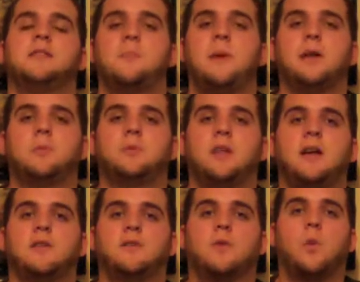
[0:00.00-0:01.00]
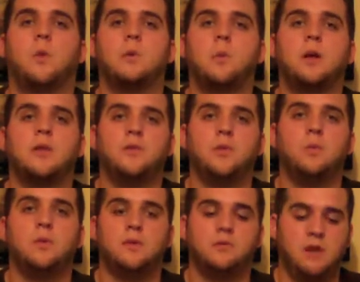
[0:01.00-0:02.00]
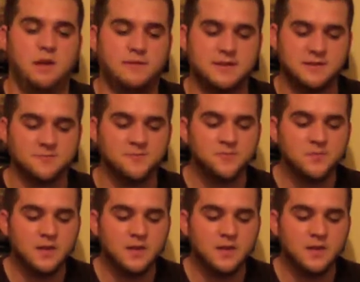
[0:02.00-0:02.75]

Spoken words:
He's a better player for what we want to do with the Ravens.